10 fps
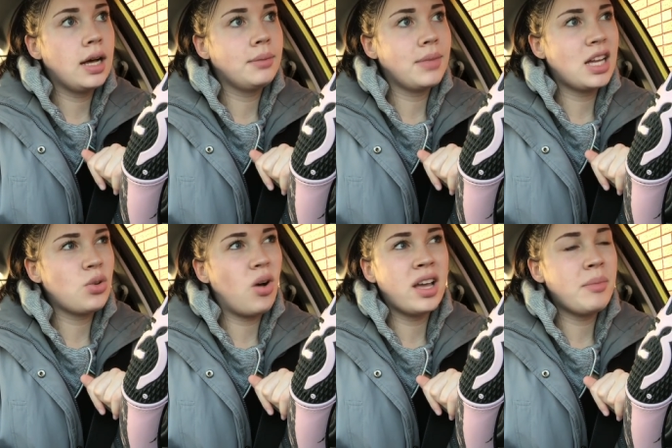Um, I
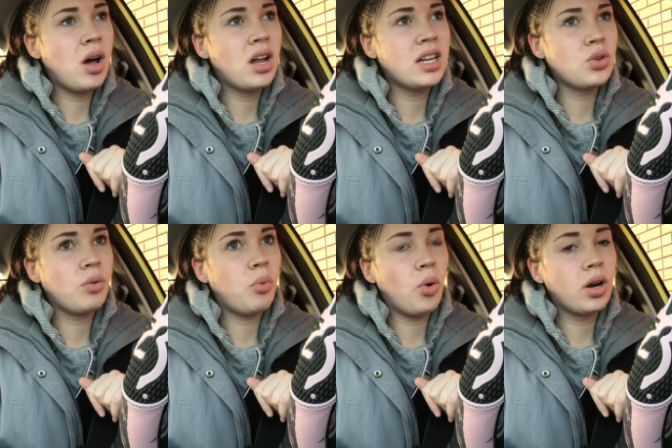don't want him on indoor
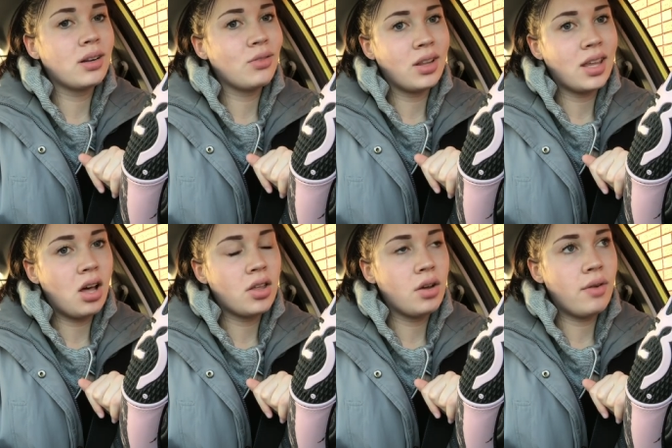board really
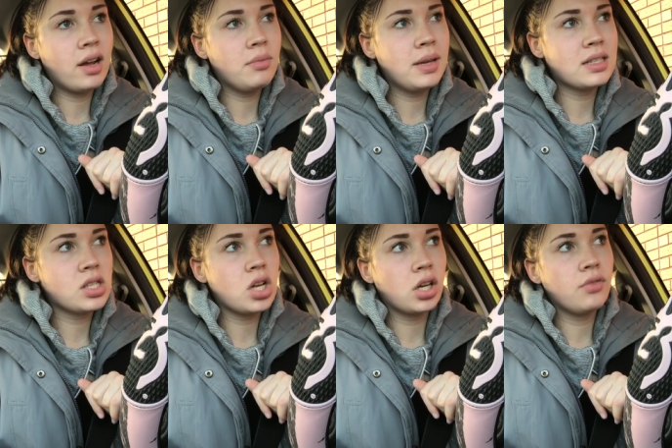all year round because
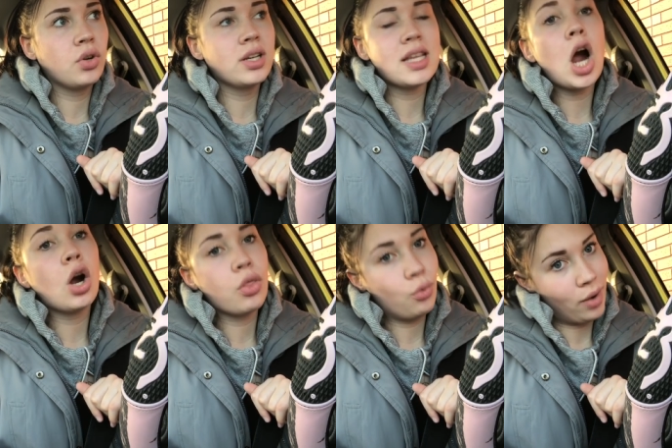it's not good for his
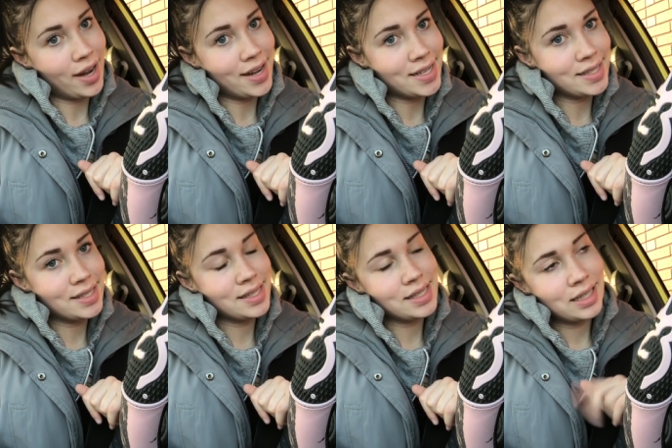
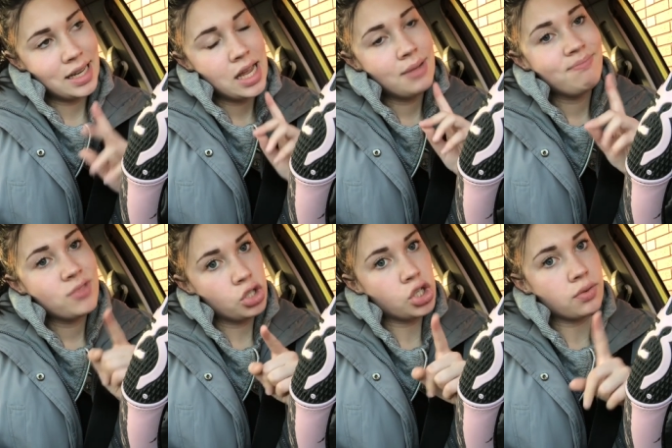arthritis.
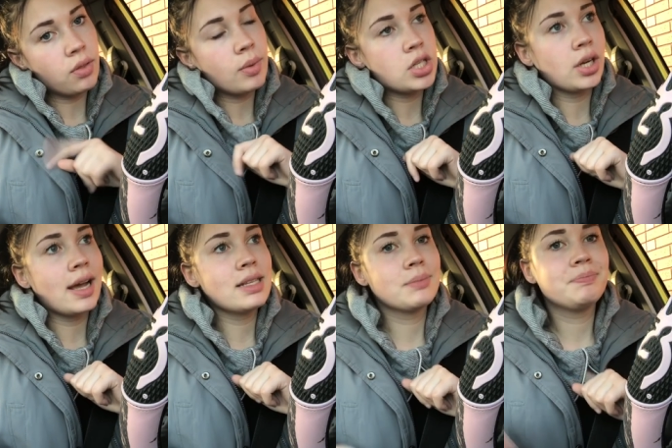So just for the winter,
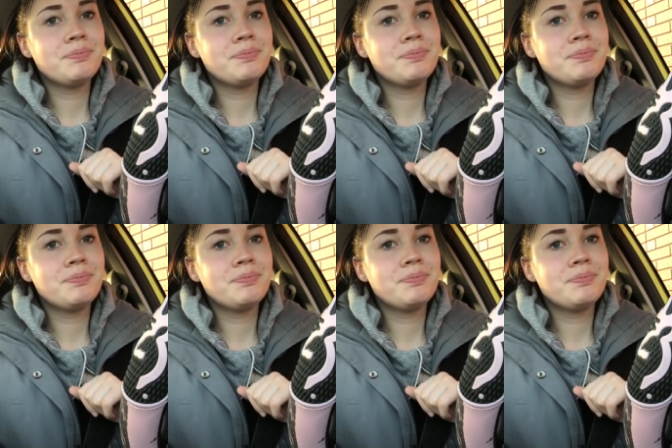guys.